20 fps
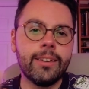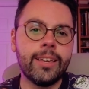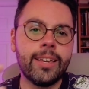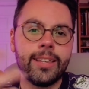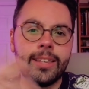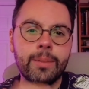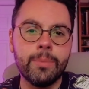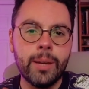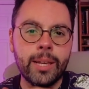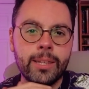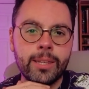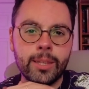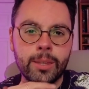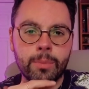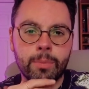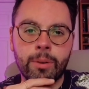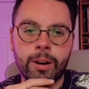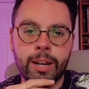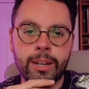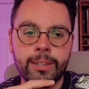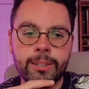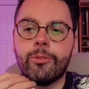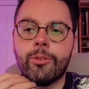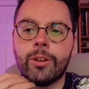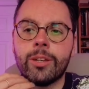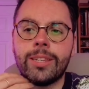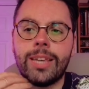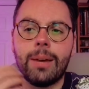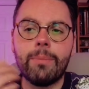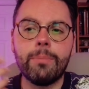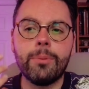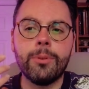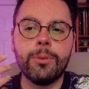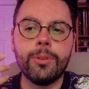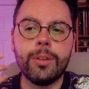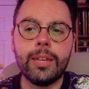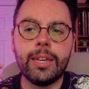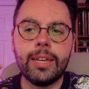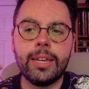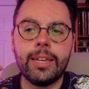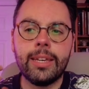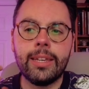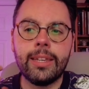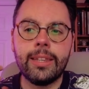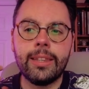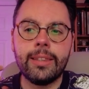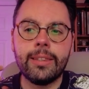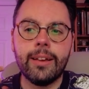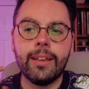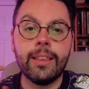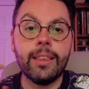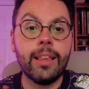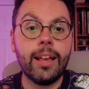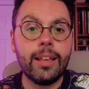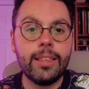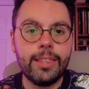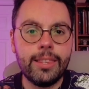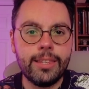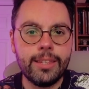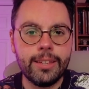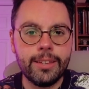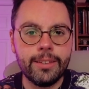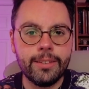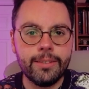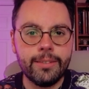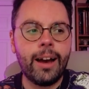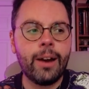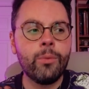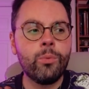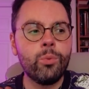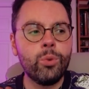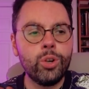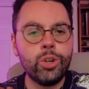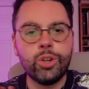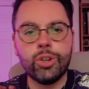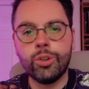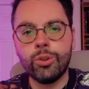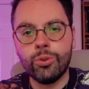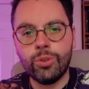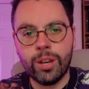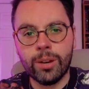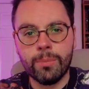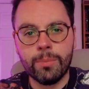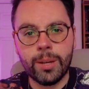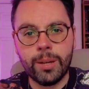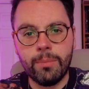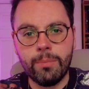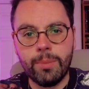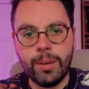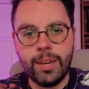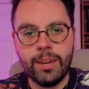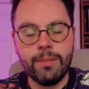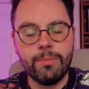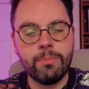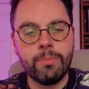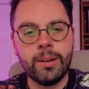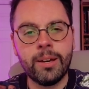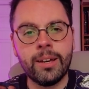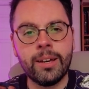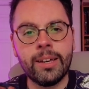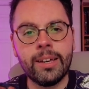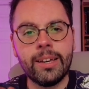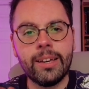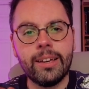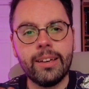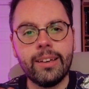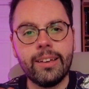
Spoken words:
and it depends on the price. For example, in London, I would choose Airbnb, but